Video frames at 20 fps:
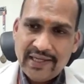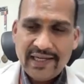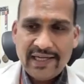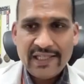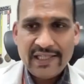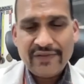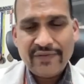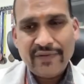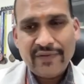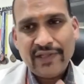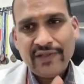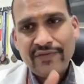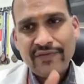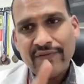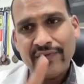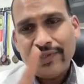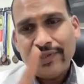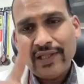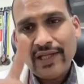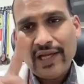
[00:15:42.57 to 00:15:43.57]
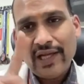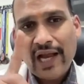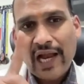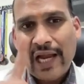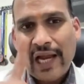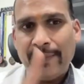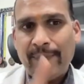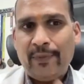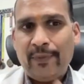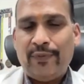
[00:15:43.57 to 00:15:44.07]
as well as with
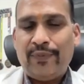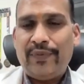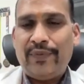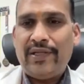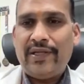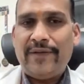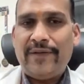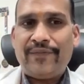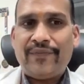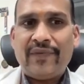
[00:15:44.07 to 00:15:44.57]
hypopnea.